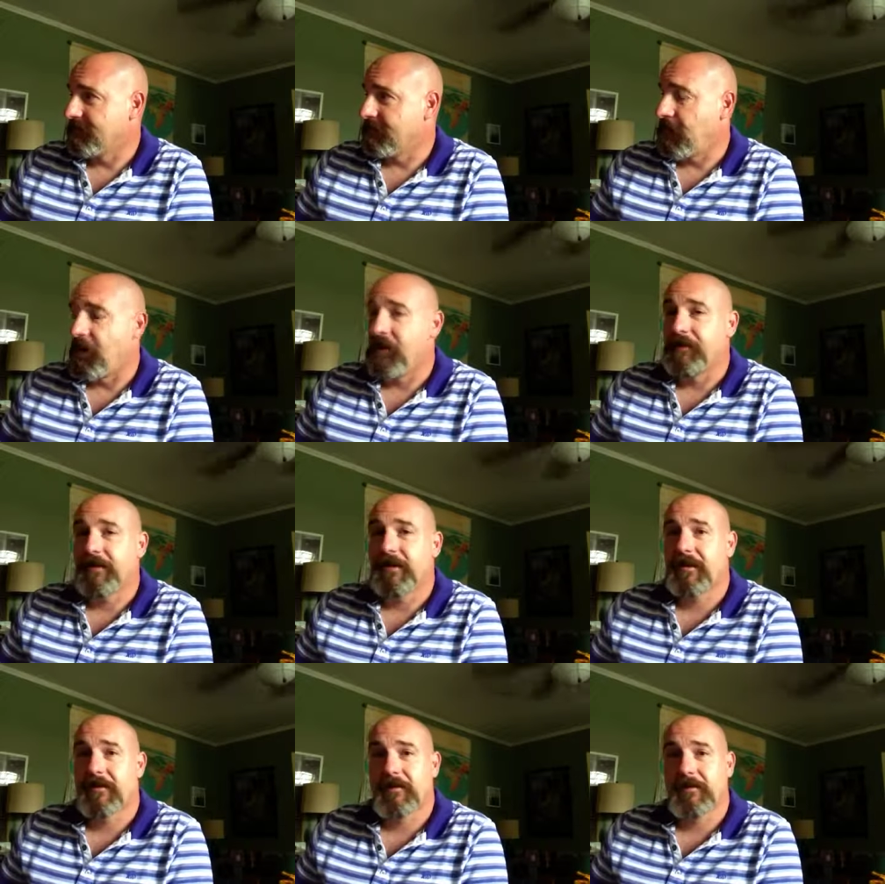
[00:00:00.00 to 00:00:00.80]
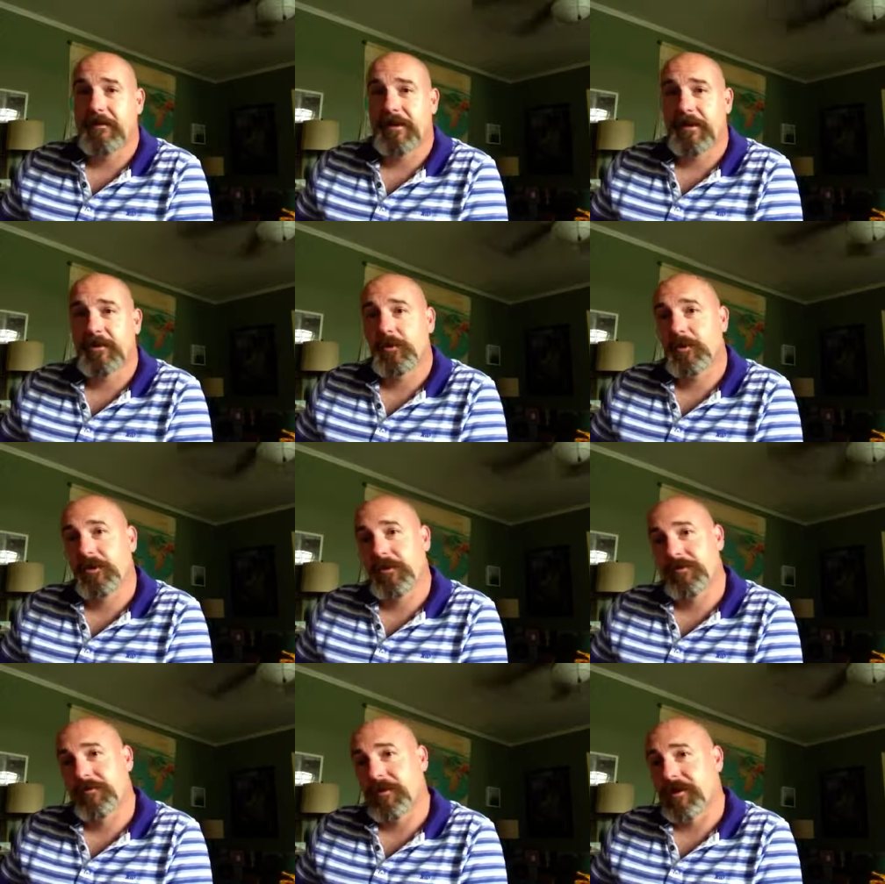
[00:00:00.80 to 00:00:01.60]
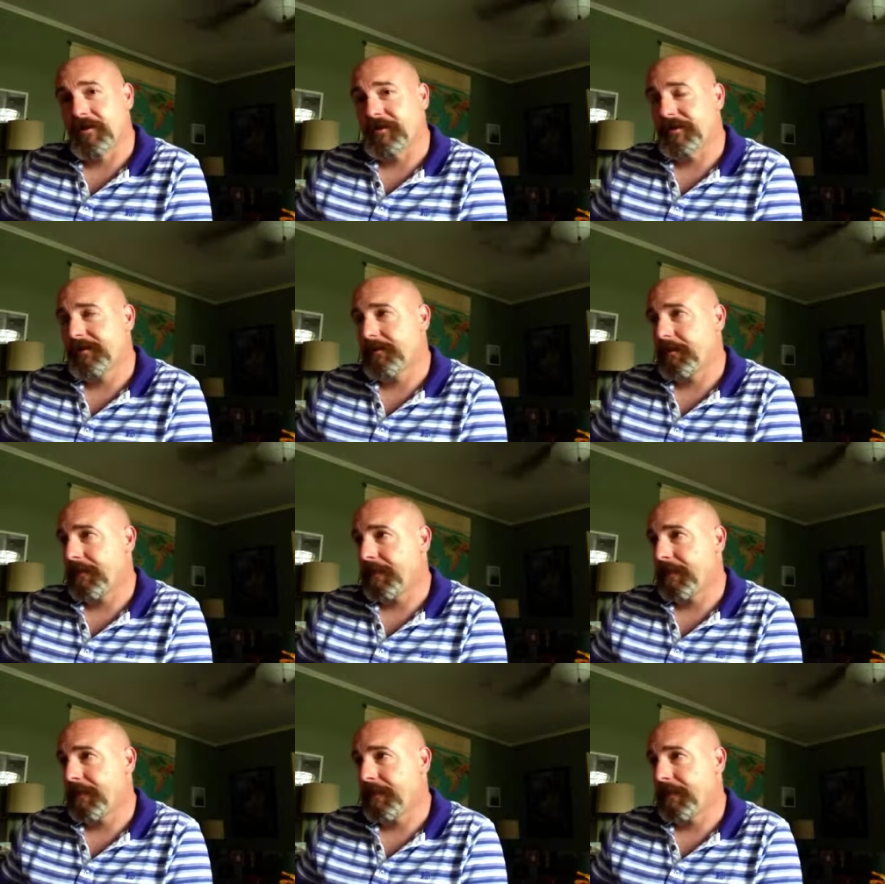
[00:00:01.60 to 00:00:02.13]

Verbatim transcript: all together because we are friends.